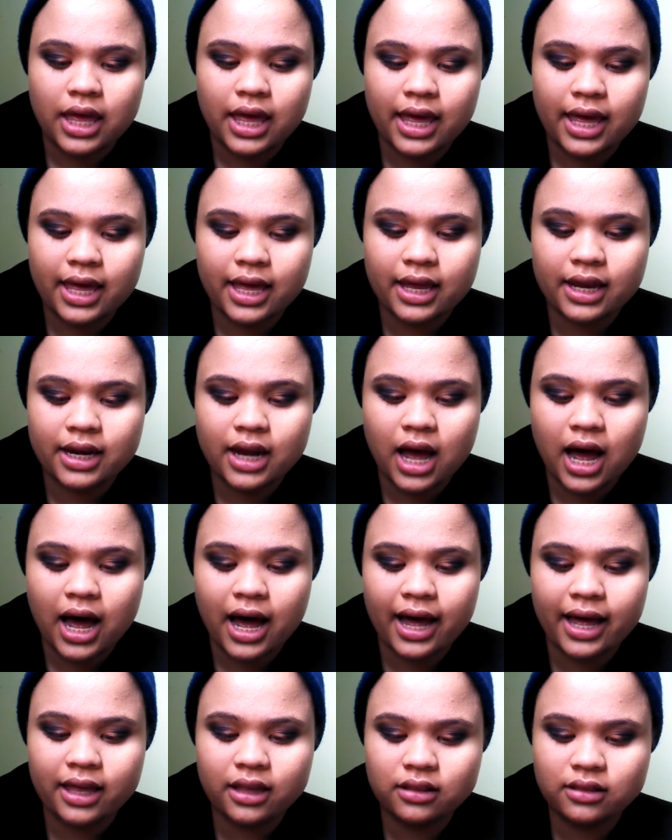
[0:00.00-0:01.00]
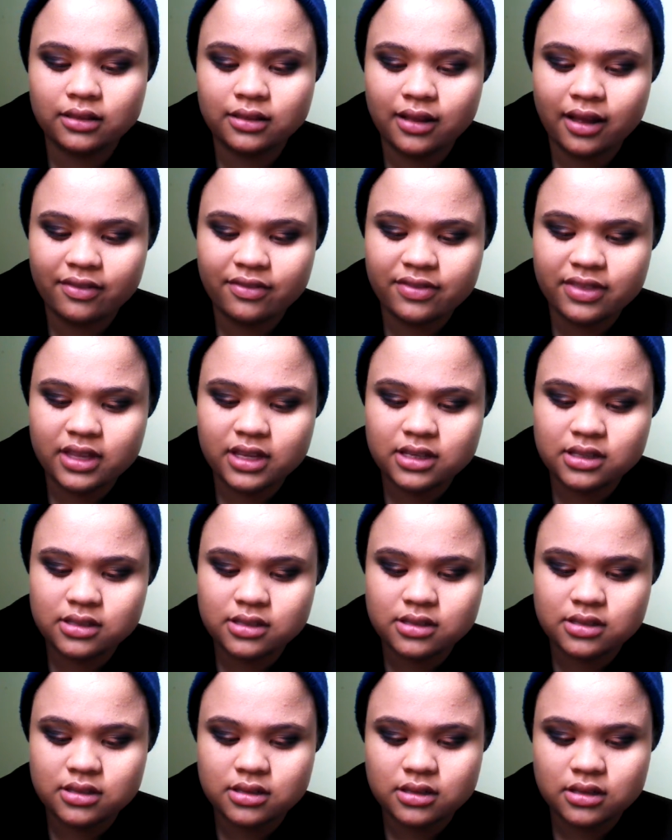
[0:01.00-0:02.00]
And I love
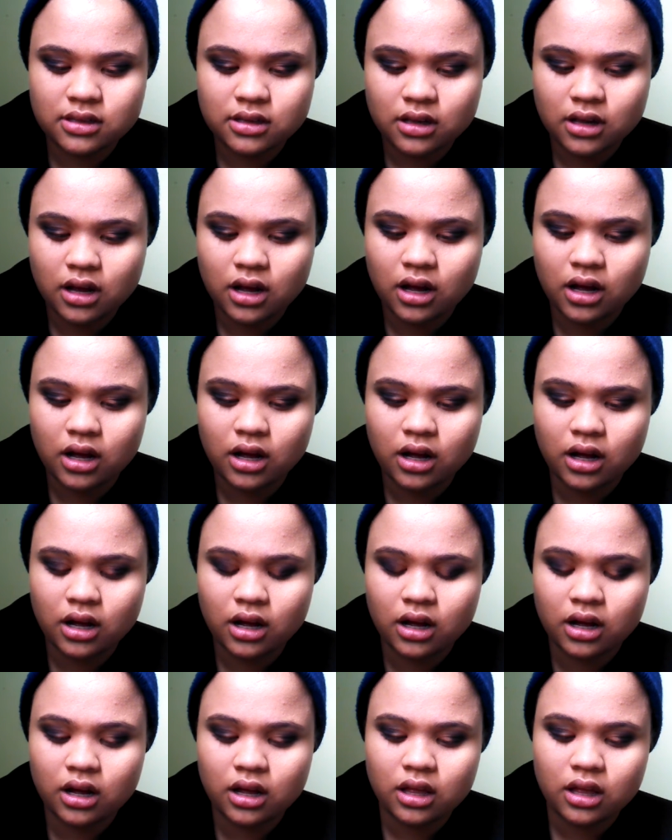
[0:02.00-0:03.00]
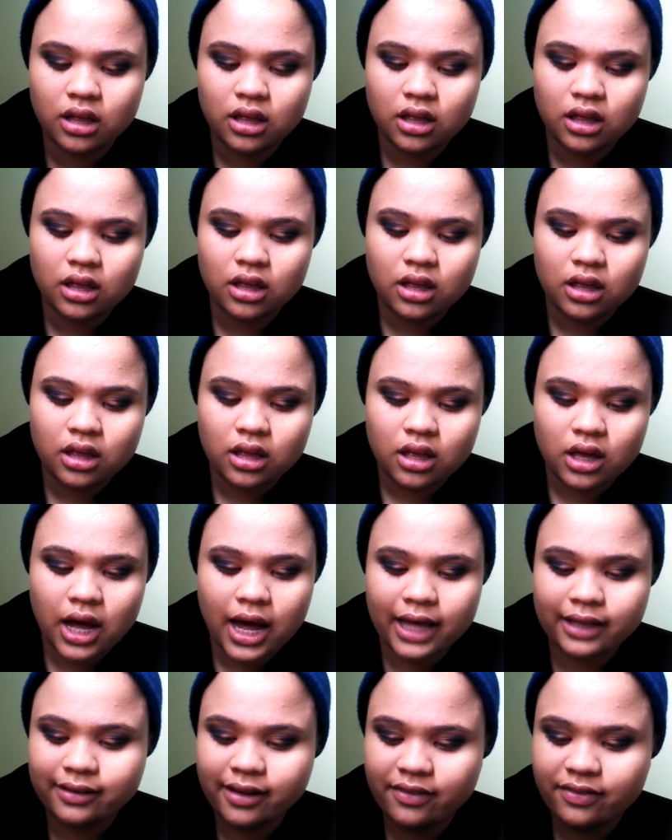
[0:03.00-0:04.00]
this. I
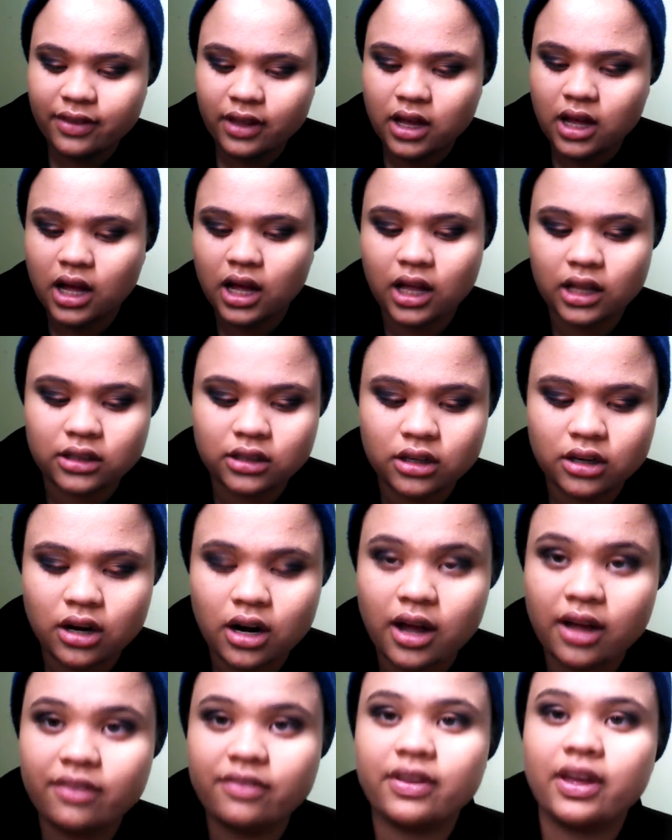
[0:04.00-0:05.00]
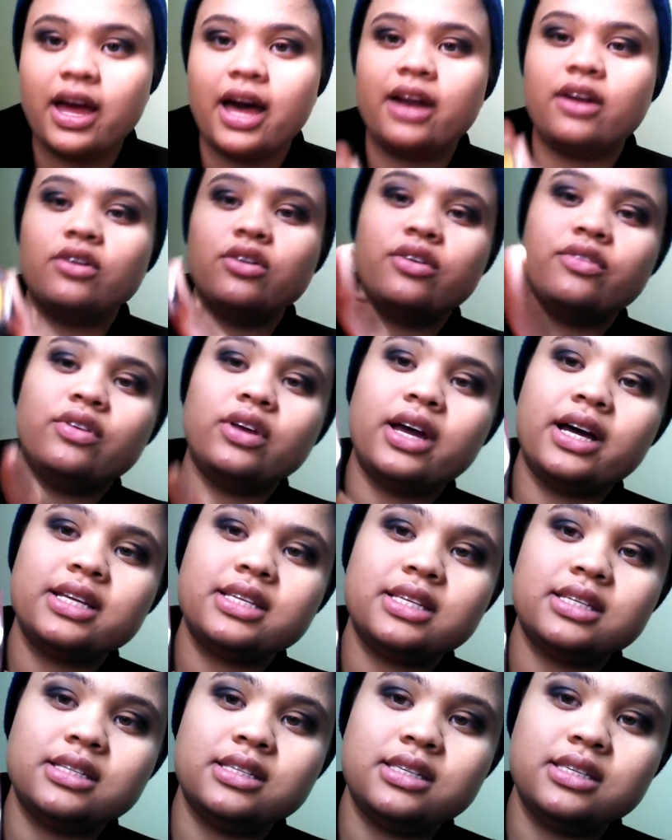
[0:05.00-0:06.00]
love the color of it. I don't know if you
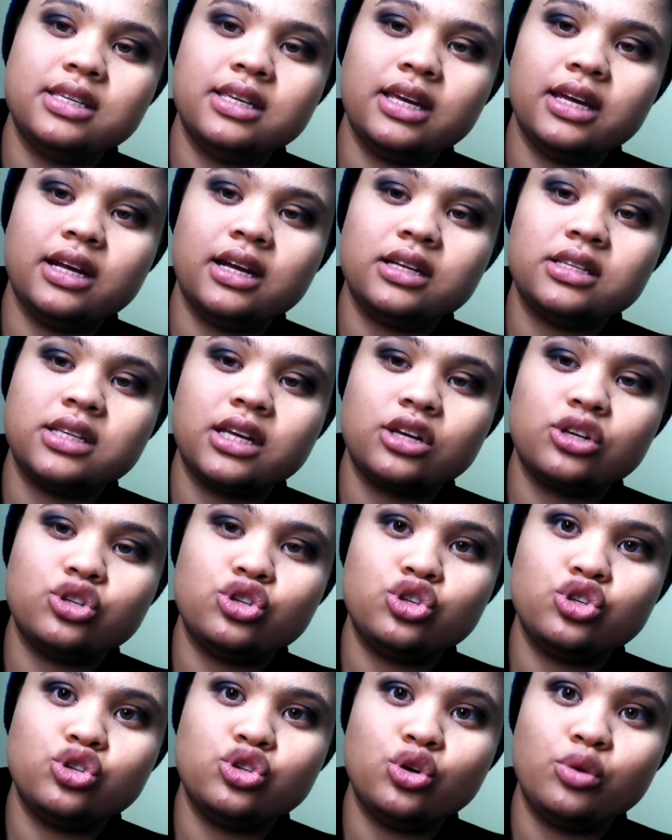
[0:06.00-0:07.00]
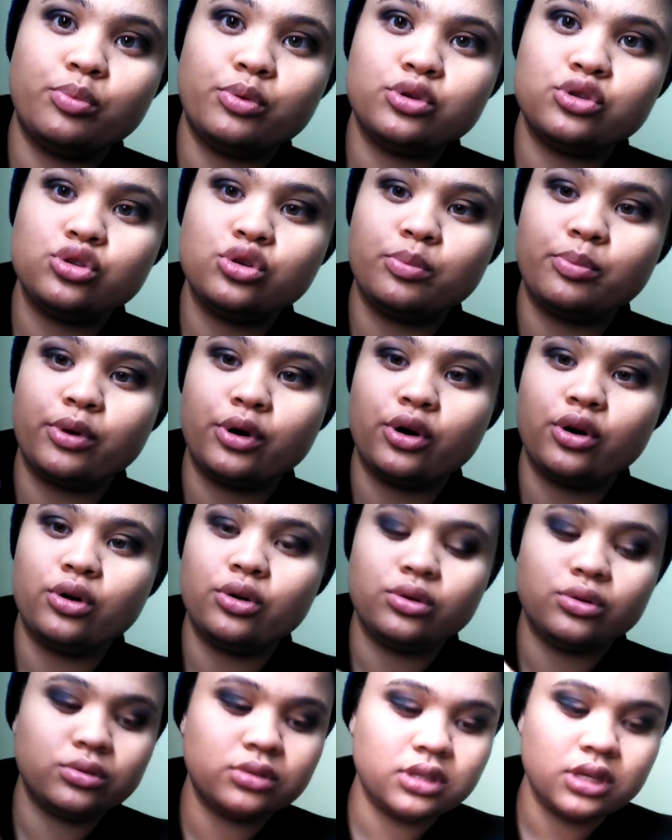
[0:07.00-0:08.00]
guys can see it. It's like super
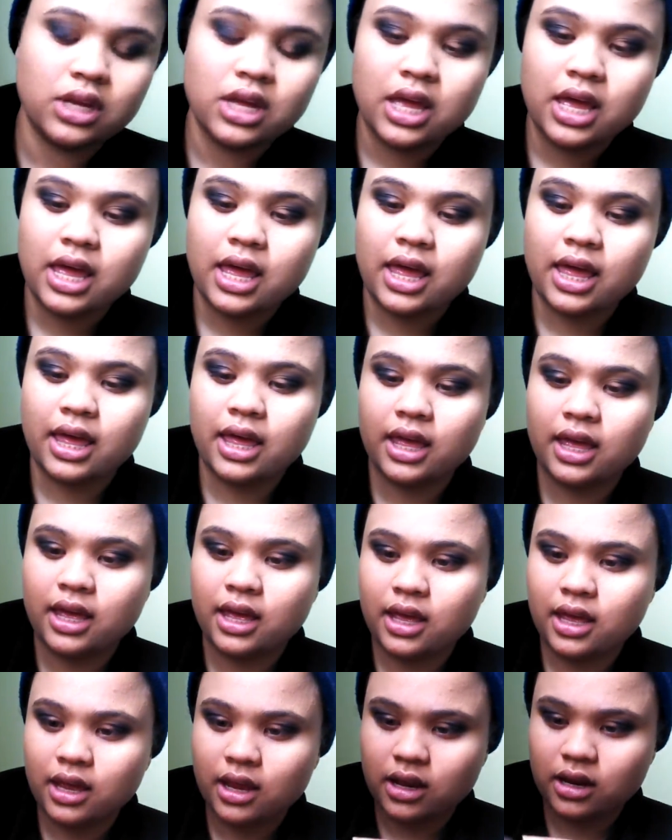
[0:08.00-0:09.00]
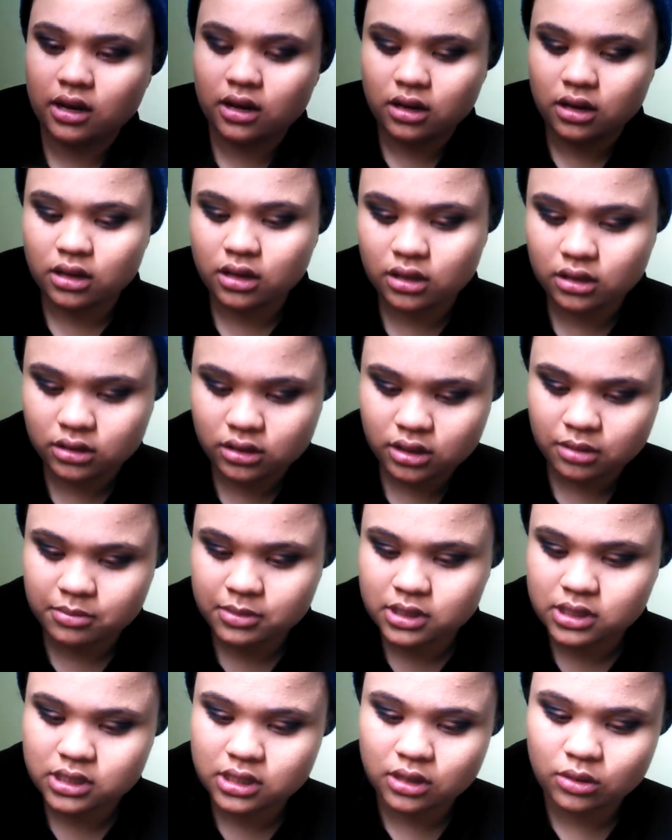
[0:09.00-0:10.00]
gold. And let
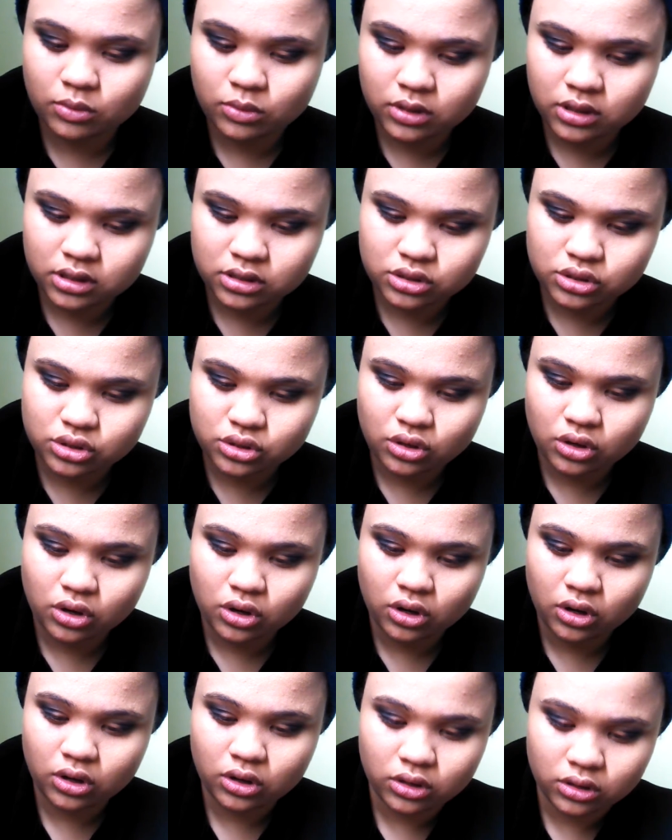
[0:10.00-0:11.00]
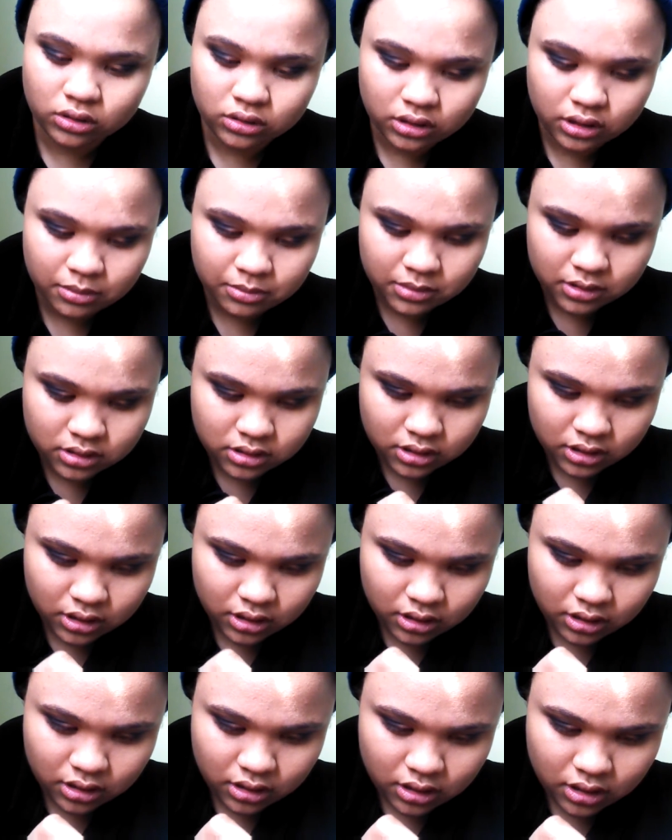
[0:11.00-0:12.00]
me see what it's called. Let me see.